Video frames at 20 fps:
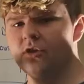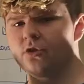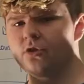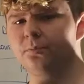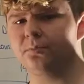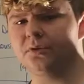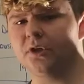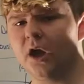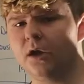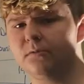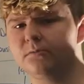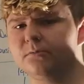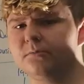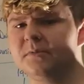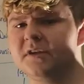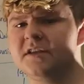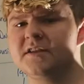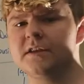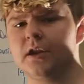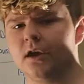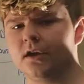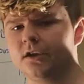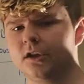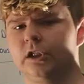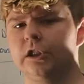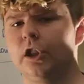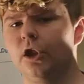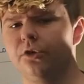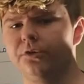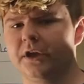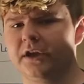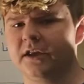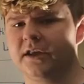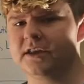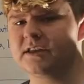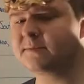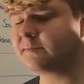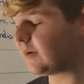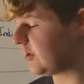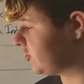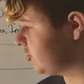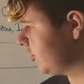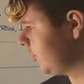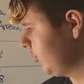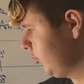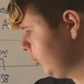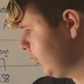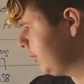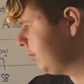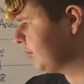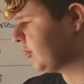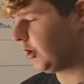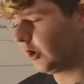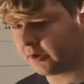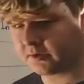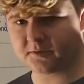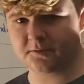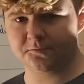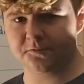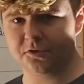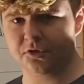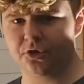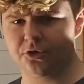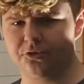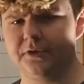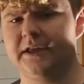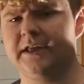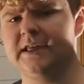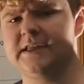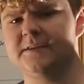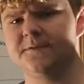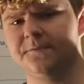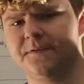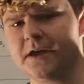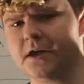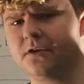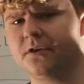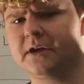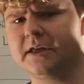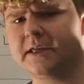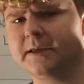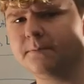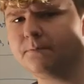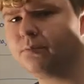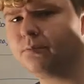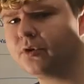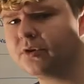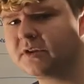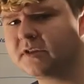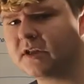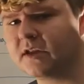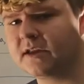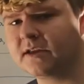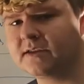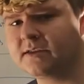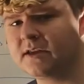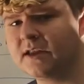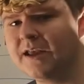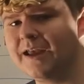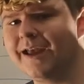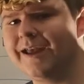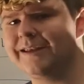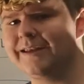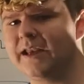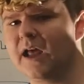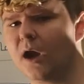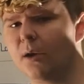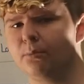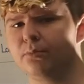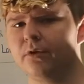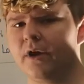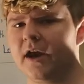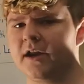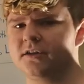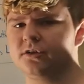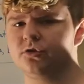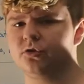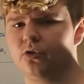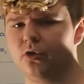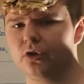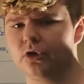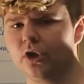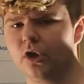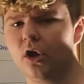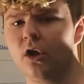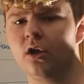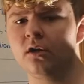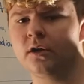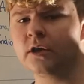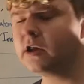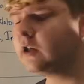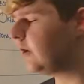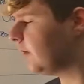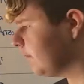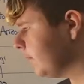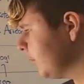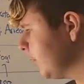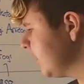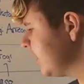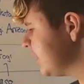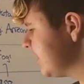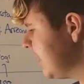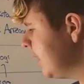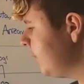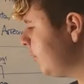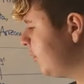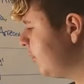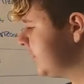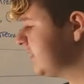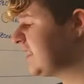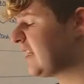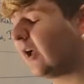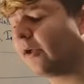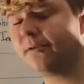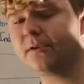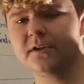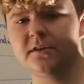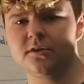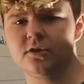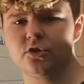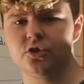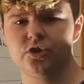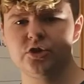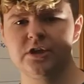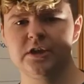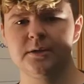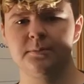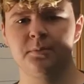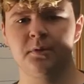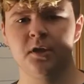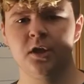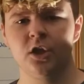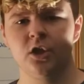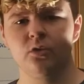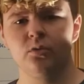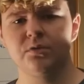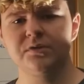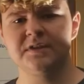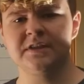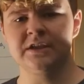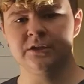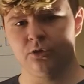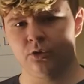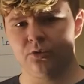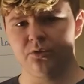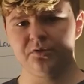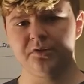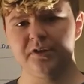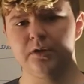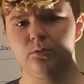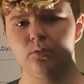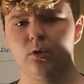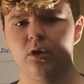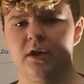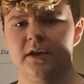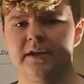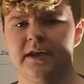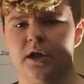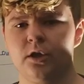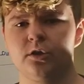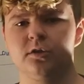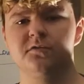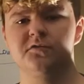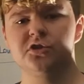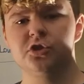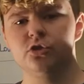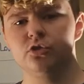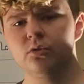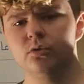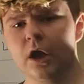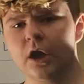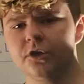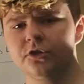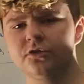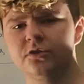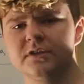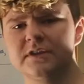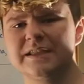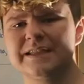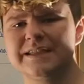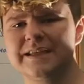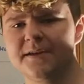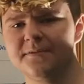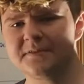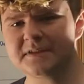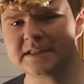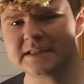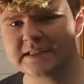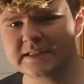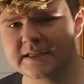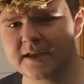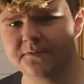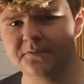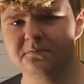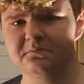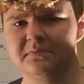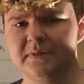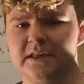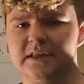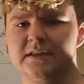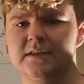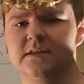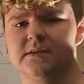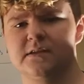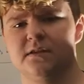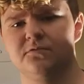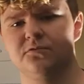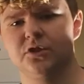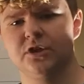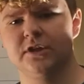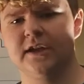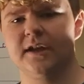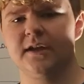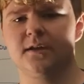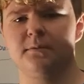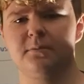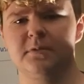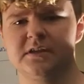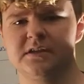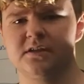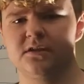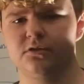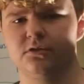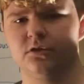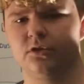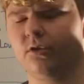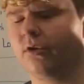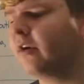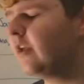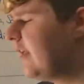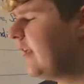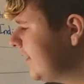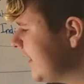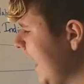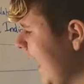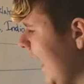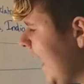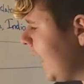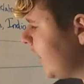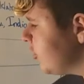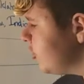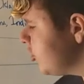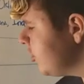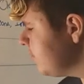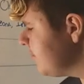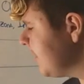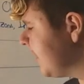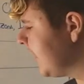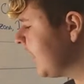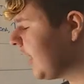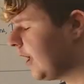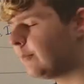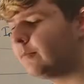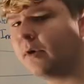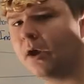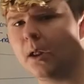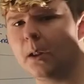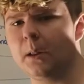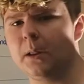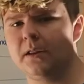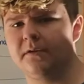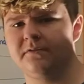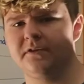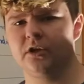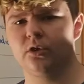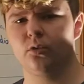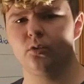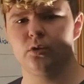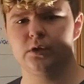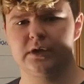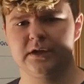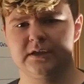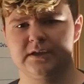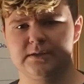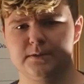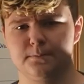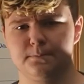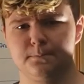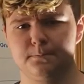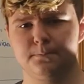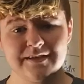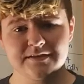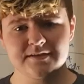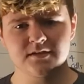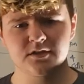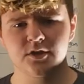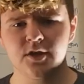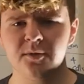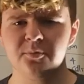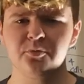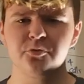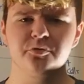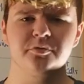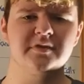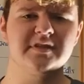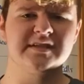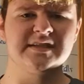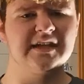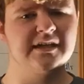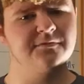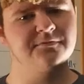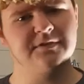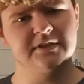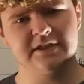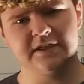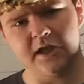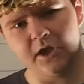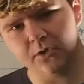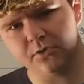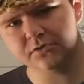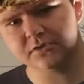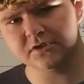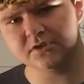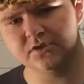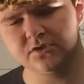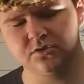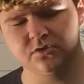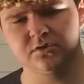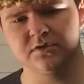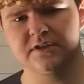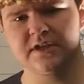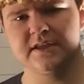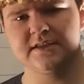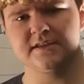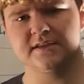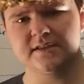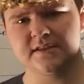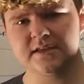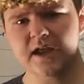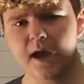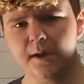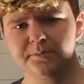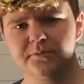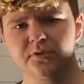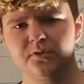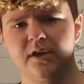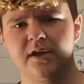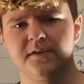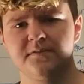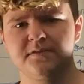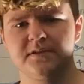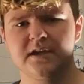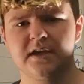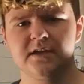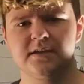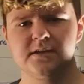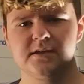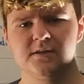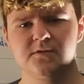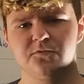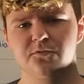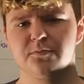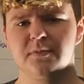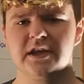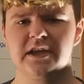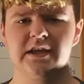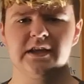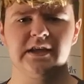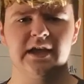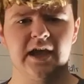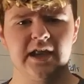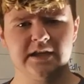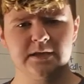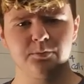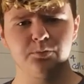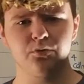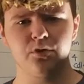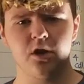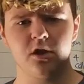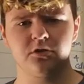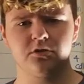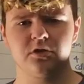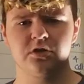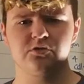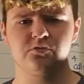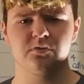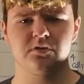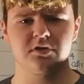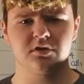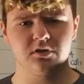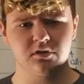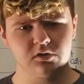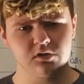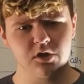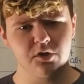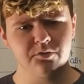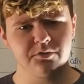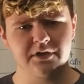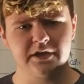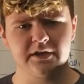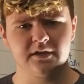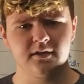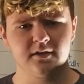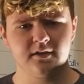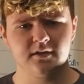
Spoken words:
The problem is cloning, especially reproductive cloning, is very imprecise and not practical at all. For example, Dolly the sheep was the only one out of 277 pieces of genetic material that actually became a living organism. This, coupled with safety and health concerns, has stopped a lot of scientists from making any progress with cloning.